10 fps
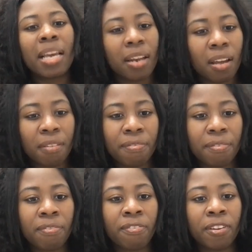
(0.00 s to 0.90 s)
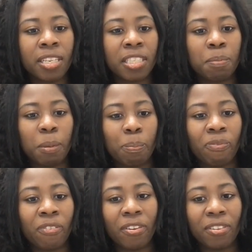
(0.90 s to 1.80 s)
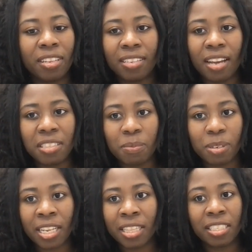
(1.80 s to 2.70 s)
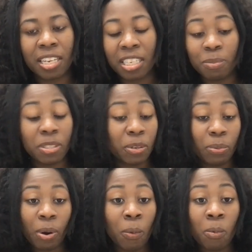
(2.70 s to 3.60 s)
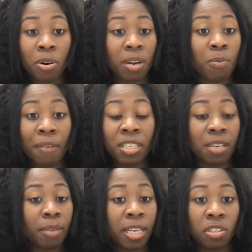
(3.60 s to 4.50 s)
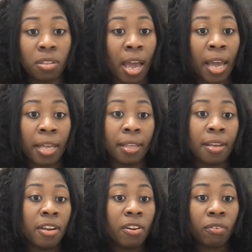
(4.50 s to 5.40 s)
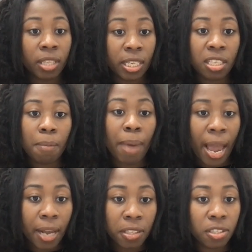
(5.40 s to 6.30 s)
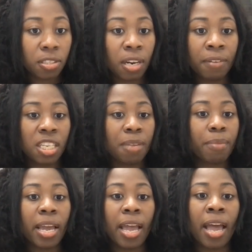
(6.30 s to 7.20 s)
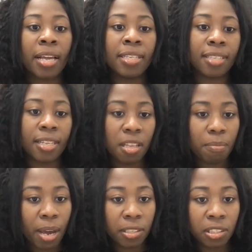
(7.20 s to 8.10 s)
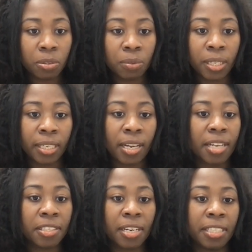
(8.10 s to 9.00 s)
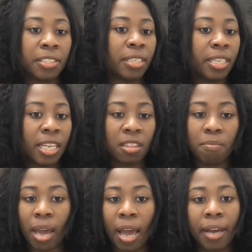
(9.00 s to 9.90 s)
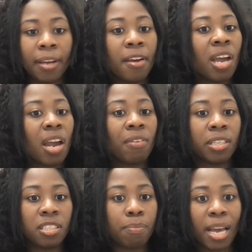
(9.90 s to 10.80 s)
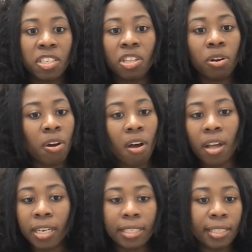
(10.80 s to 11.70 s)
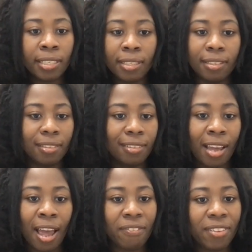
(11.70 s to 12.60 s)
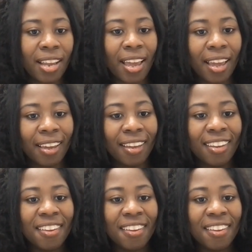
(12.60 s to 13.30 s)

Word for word: enough for these yeah. for these customers like these customers are, are warning every time I, I release a batch every time I, I send them out to a contractor and get them back i release a batch they're gone in half a day